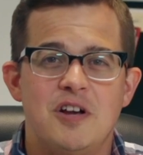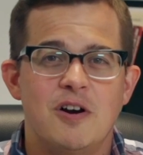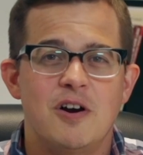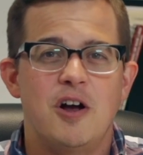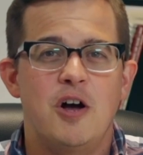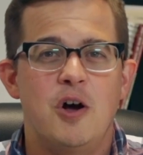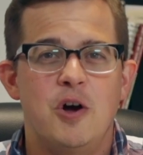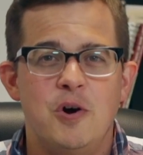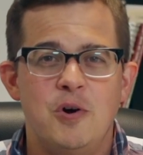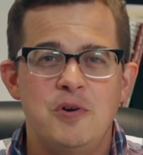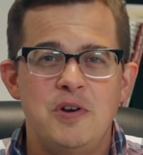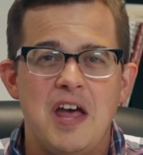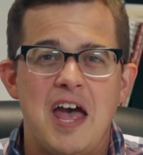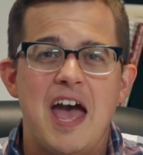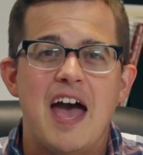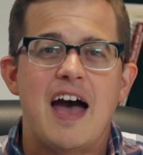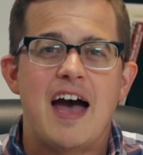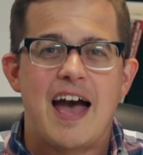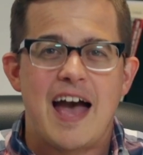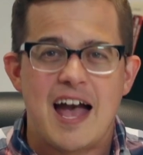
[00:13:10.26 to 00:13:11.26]
their own
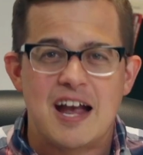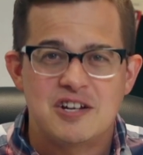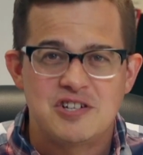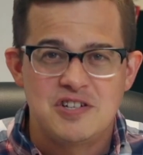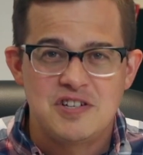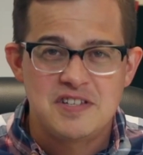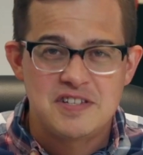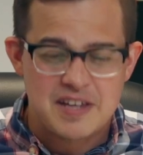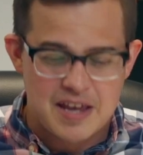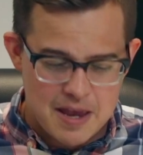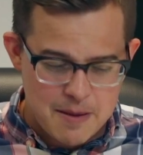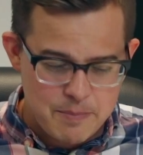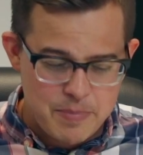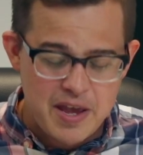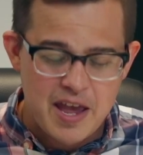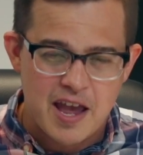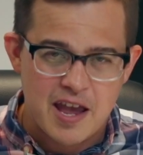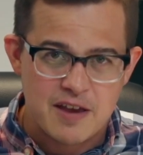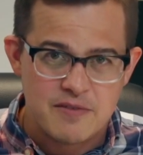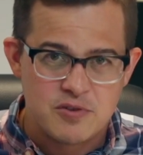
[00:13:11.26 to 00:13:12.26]
actions and
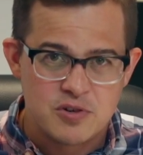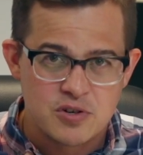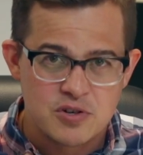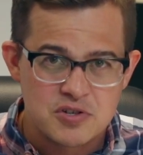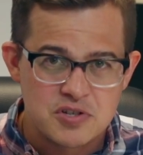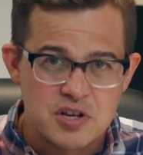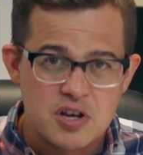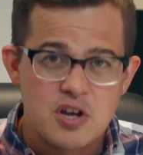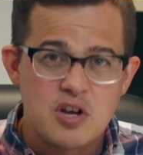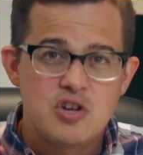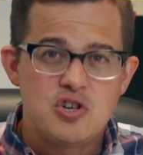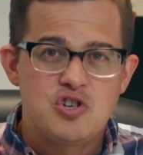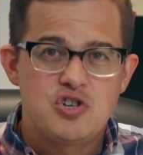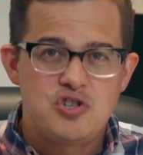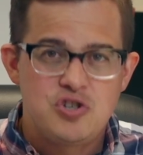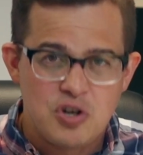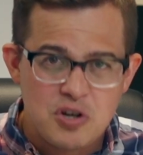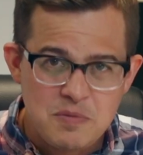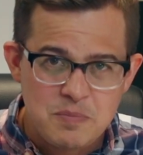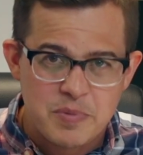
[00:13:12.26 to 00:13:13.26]
behaviors
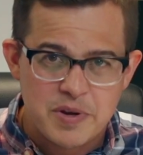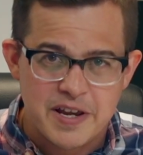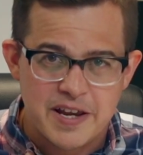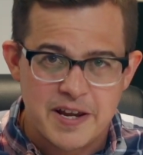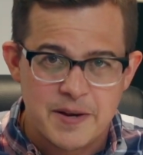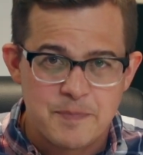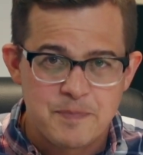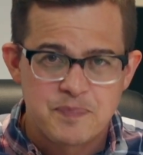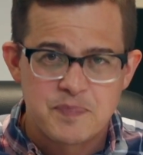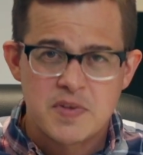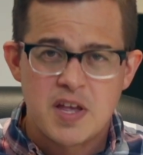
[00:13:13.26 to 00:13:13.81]
should be.